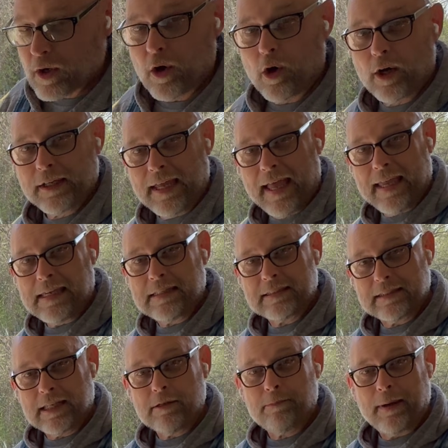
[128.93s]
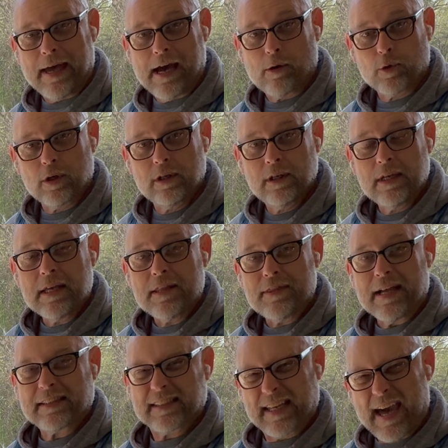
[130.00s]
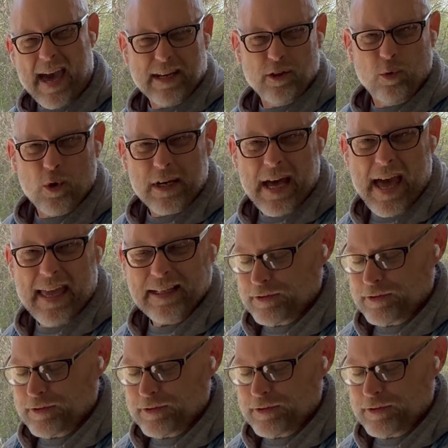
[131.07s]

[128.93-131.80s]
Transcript: on AC power. That's kind of what I